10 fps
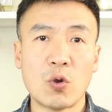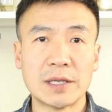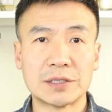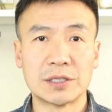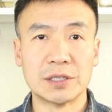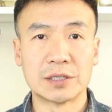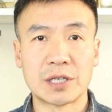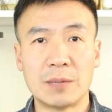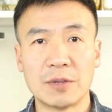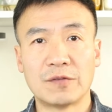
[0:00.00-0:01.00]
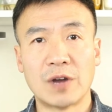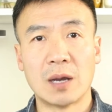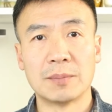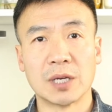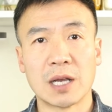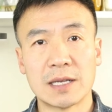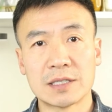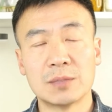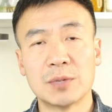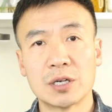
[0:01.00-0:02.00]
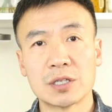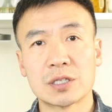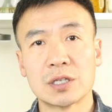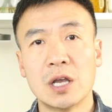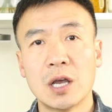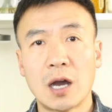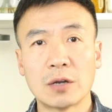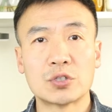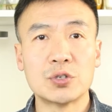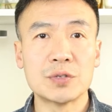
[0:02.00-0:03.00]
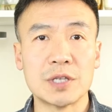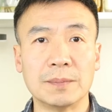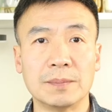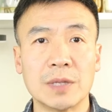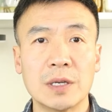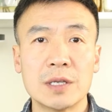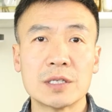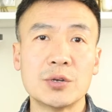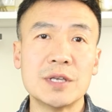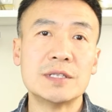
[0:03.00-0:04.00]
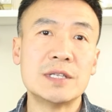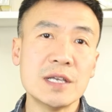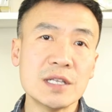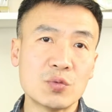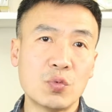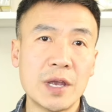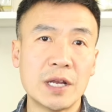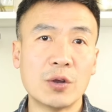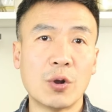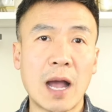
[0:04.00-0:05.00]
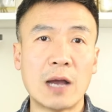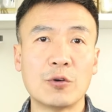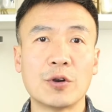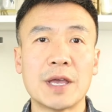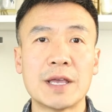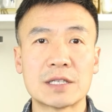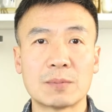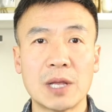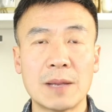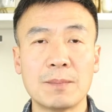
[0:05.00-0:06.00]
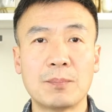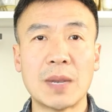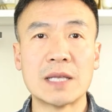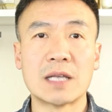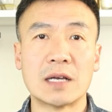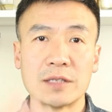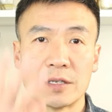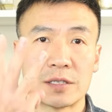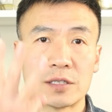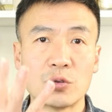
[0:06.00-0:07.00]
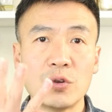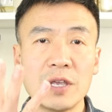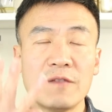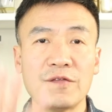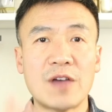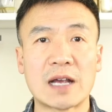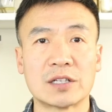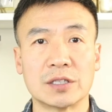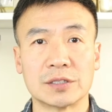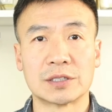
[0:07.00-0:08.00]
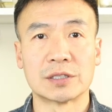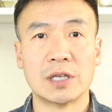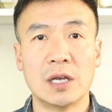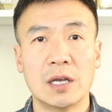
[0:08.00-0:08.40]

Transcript: questions coming from customers how to choose them. So in this video, I will explain based on the three factors.